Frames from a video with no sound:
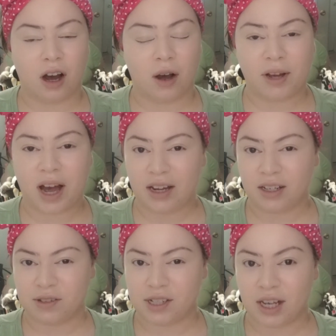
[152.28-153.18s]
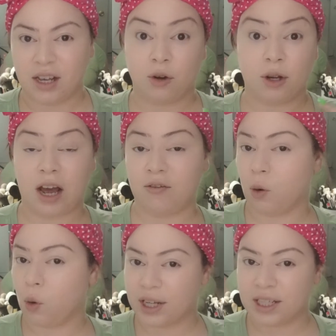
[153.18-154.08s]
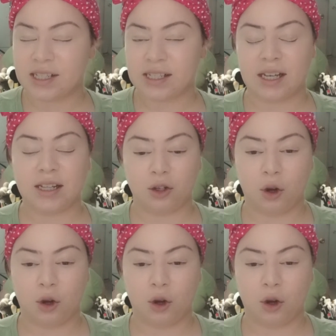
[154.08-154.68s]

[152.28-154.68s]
kind of skin, or you have oily skin,